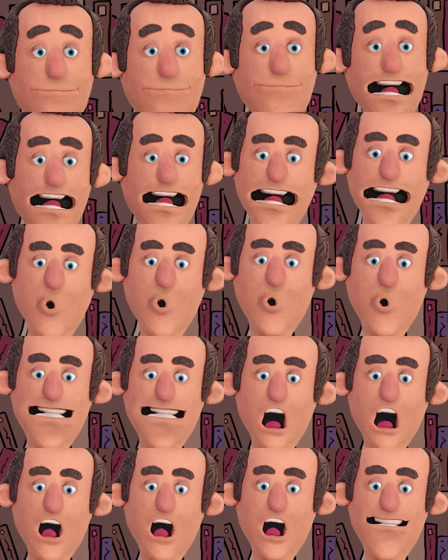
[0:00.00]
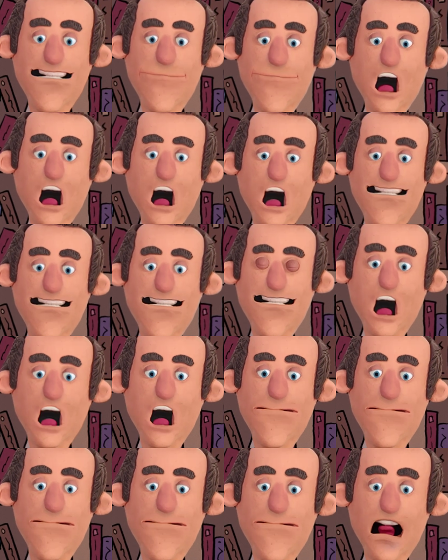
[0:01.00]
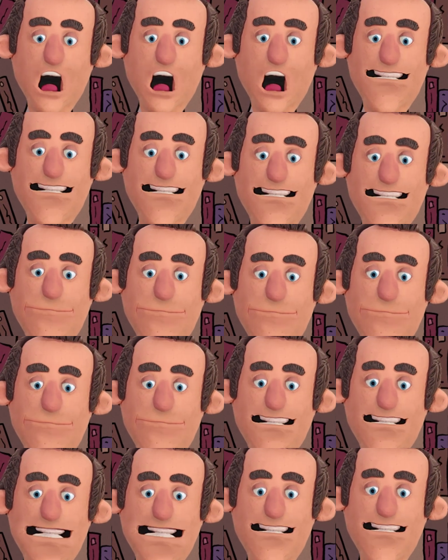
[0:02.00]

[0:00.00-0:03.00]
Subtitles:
The universe is complex, and